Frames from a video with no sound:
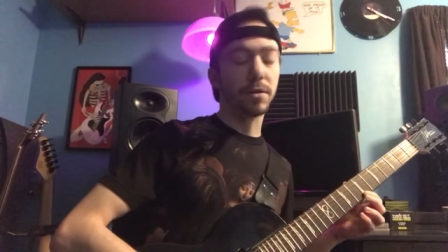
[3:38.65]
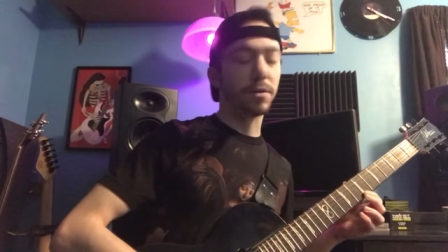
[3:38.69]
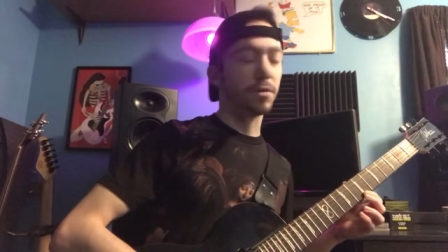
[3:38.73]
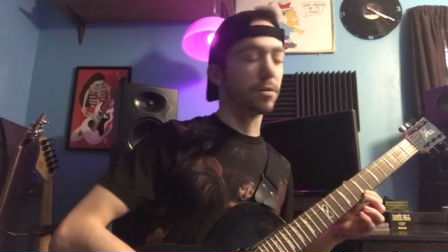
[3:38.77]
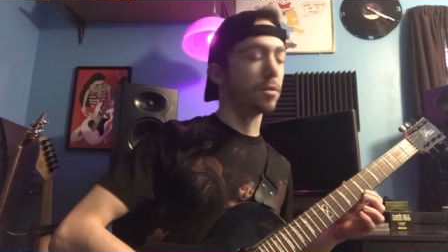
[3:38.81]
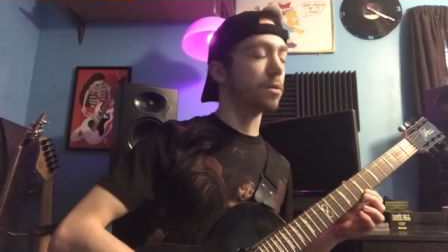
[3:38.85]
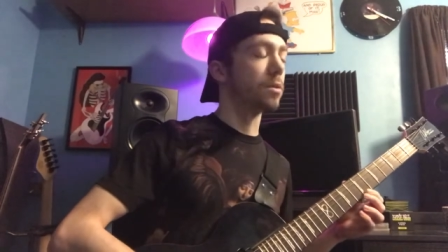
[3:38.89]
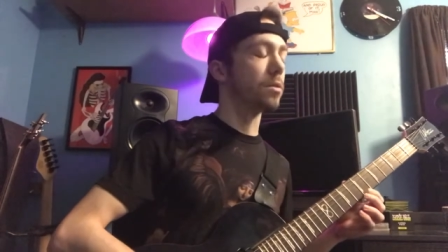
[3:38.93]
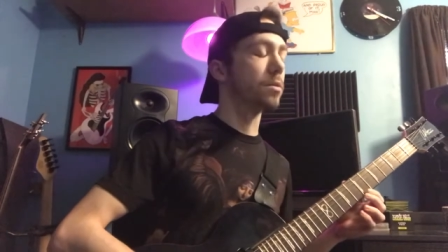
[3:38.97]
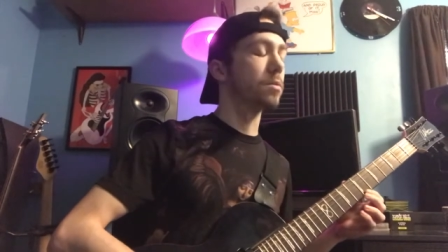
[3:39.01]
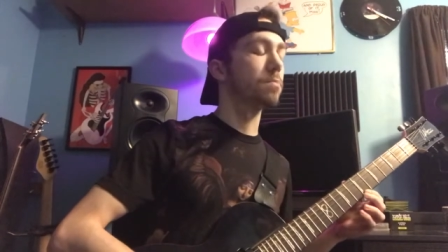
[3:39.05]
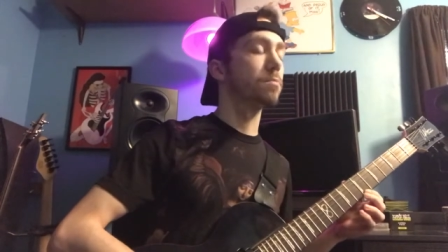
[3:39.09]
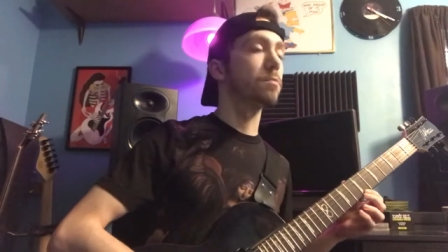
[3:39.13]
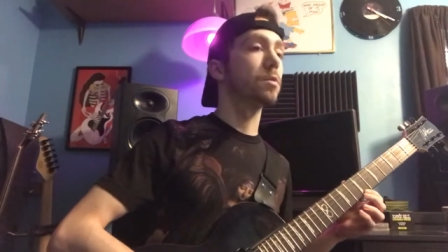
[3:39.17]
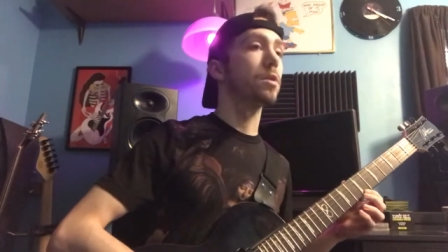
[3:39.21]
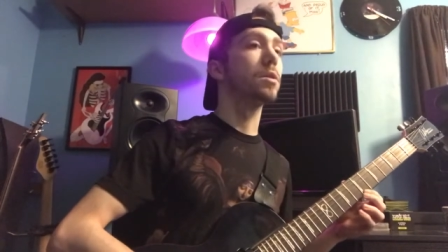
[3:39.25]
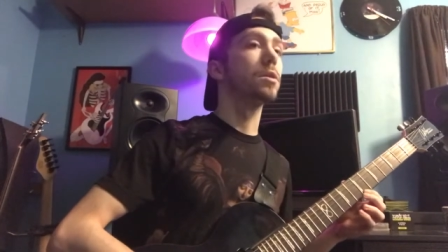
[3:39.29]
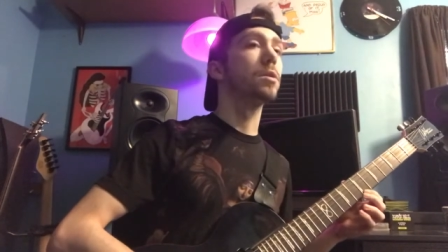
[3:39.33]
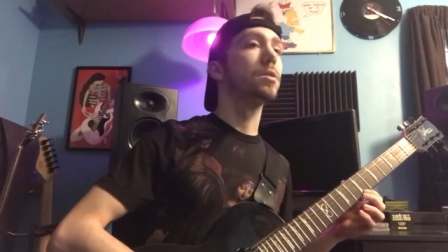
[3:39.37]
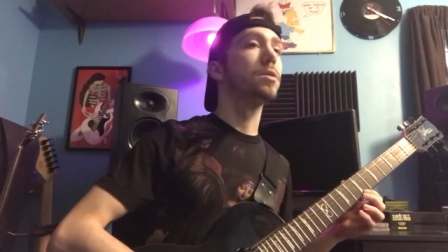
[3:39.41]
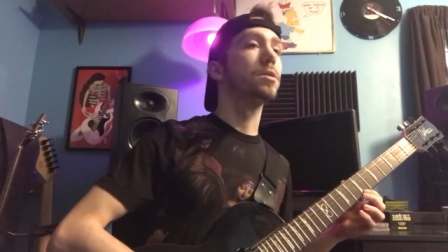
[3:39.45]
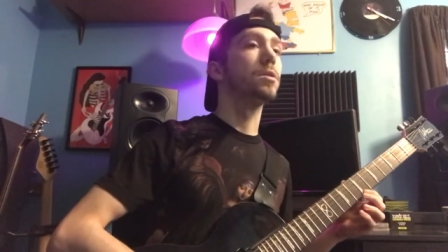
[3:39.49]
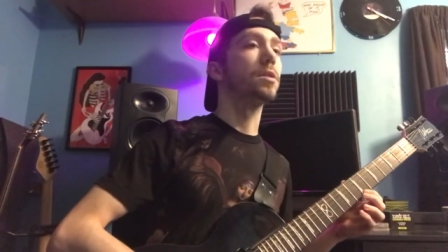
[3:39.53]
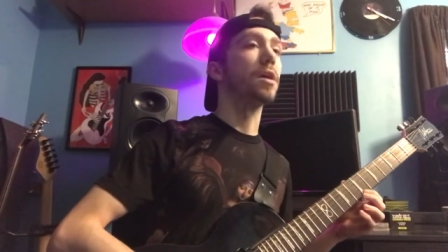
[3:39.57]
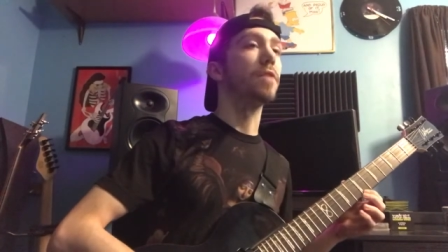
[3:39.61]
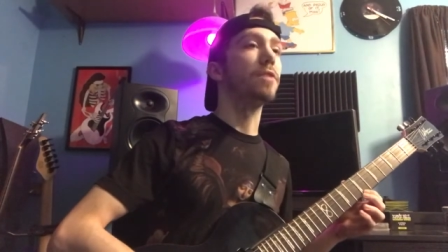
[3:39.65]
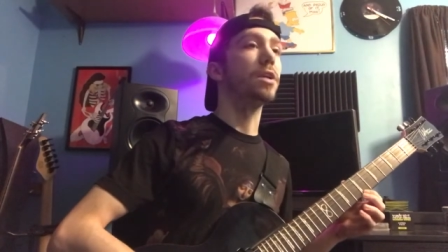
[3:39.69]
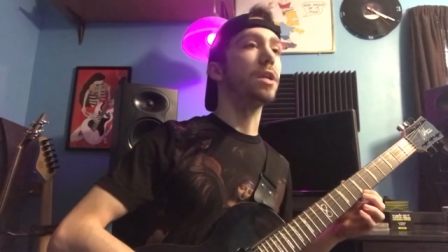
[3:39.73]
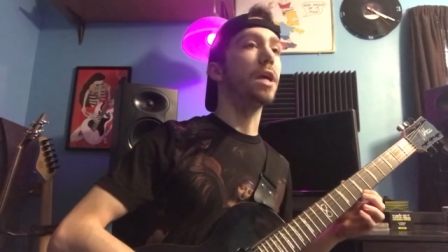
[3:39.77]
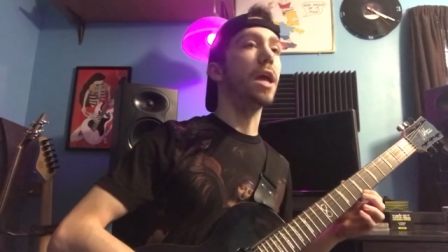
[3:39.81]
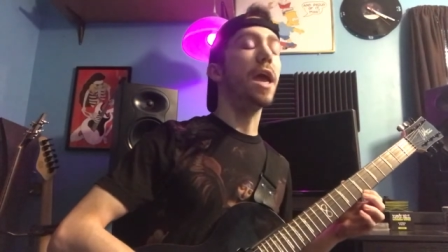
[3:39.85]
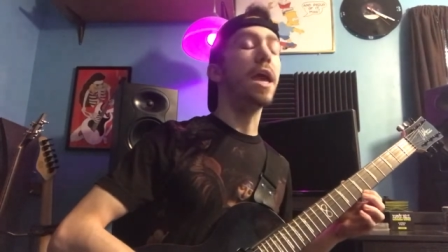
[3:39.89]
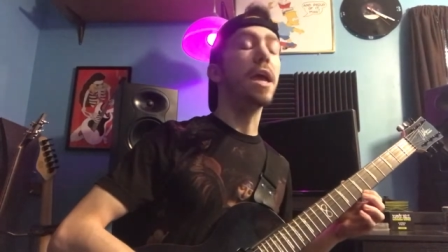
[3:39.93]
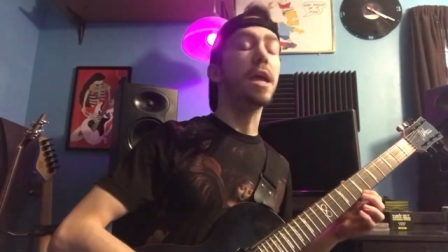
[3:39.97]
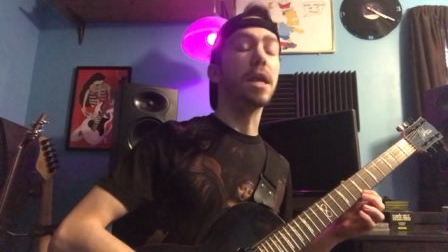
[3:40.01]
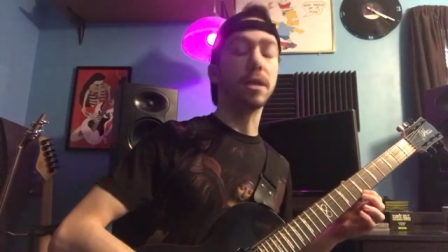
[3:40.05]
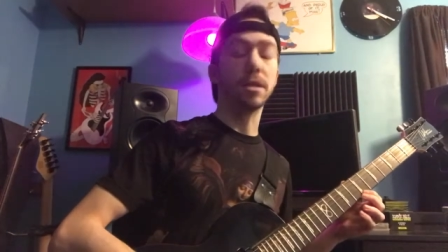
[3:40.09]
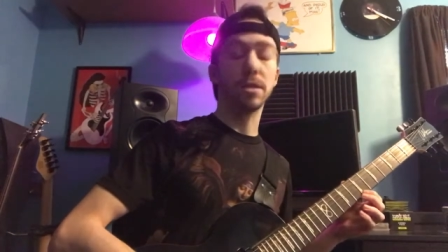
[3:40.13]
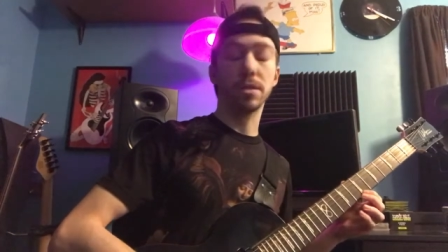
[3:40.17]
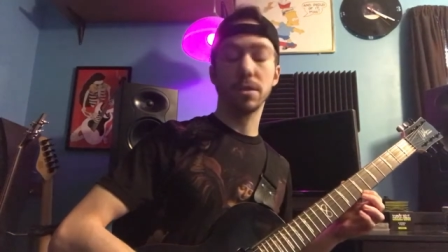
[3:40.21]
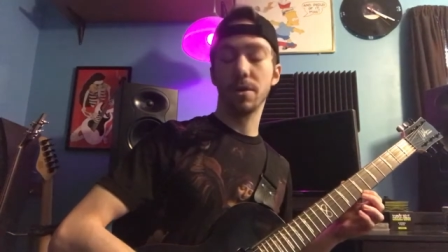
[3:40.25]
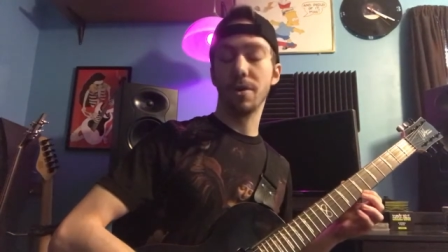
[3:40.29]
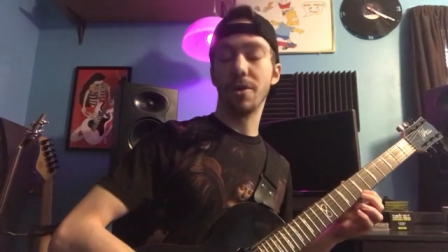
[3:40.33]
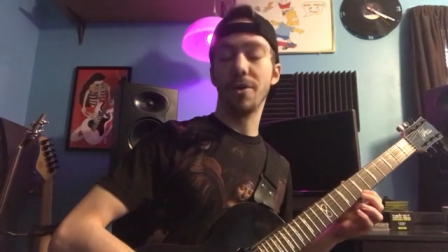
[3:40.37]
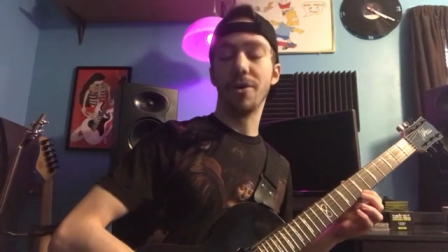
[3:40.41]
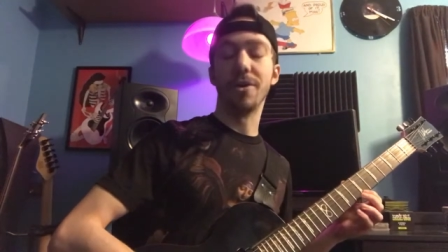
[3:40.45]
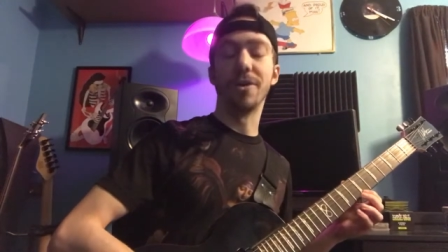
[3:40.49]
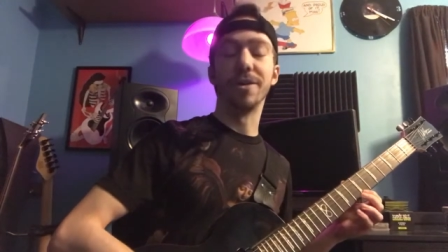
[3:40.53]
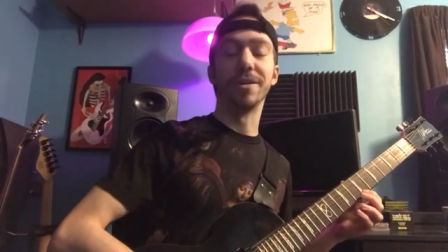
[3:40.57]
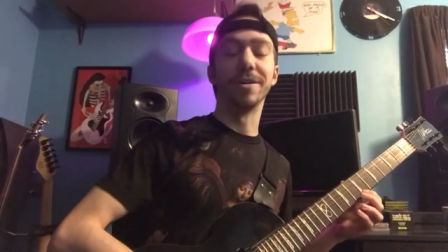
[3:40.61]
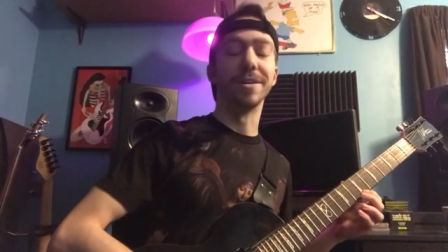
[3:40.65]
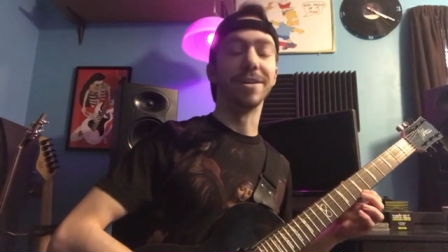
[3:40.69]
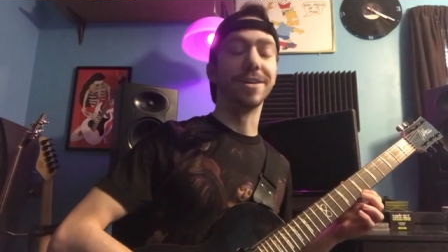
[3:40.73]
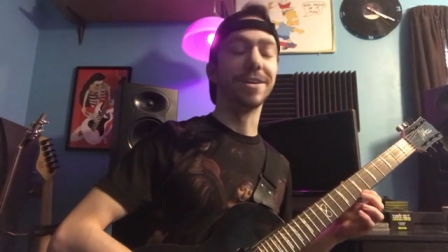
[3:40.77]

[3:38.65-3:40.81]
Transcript: or 7, 8 on